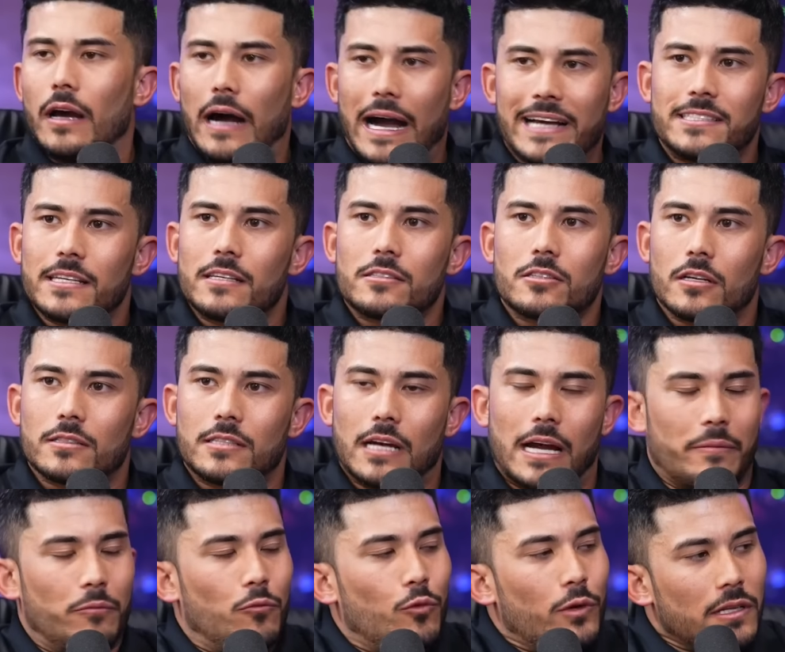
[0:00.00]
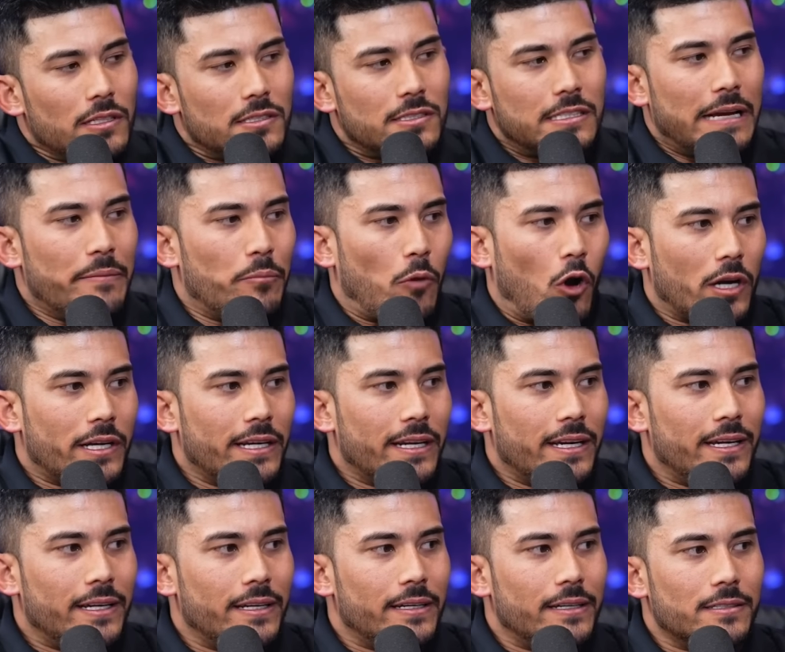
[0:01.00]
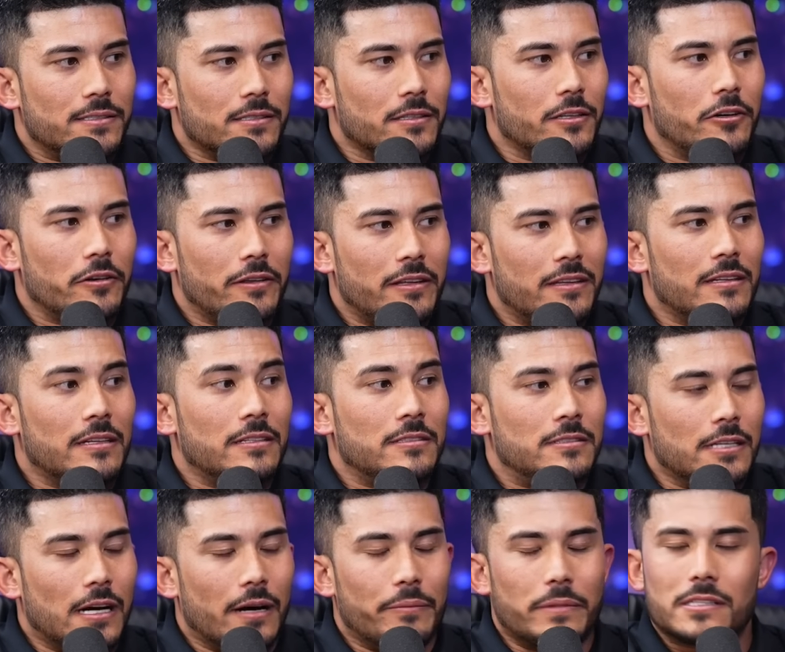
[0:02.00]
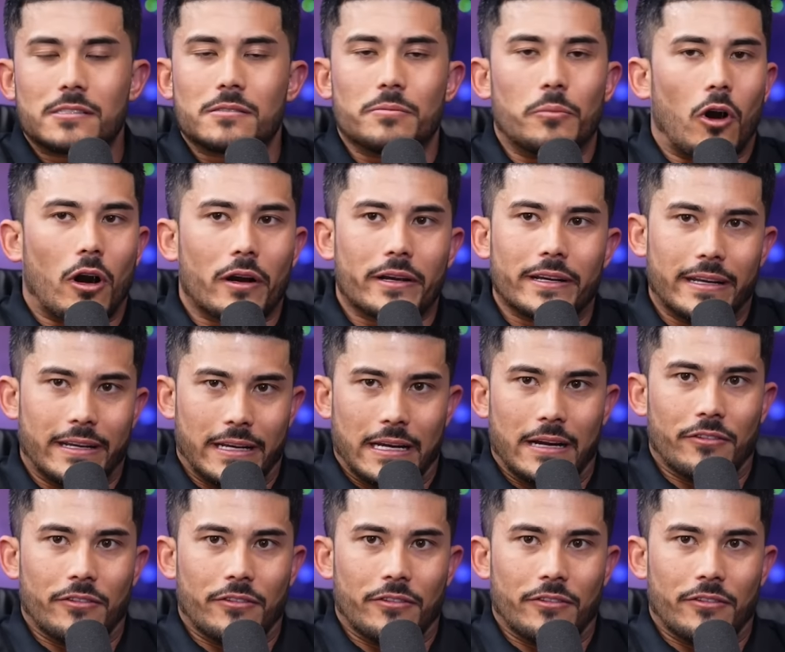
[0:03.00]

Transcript: I say this all the time. Real estate marketing is literally the dumbest marketing